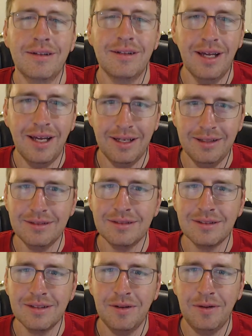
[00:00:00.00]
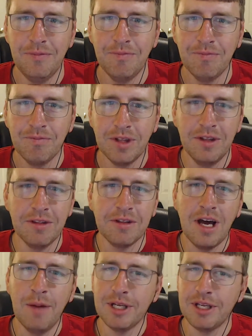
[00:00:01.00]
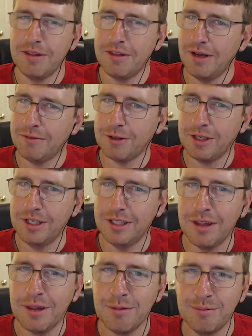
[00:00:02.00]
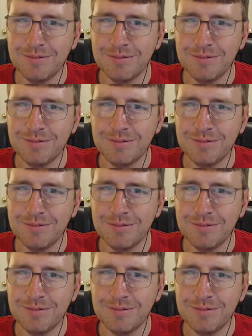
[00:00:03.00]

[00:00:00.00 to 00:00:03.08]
Yeah. This comic is not for kids.